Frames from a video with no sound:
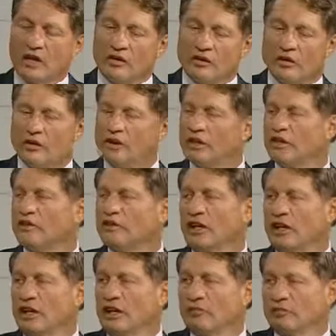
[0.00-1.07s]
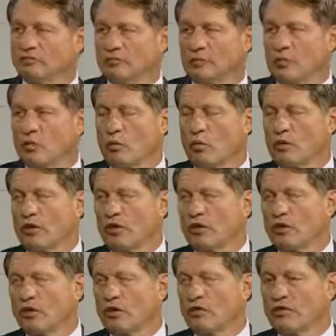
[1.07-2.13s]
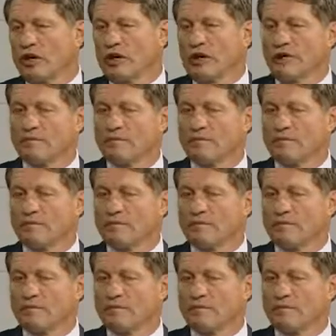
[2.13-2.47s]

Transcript: So they did a study where they used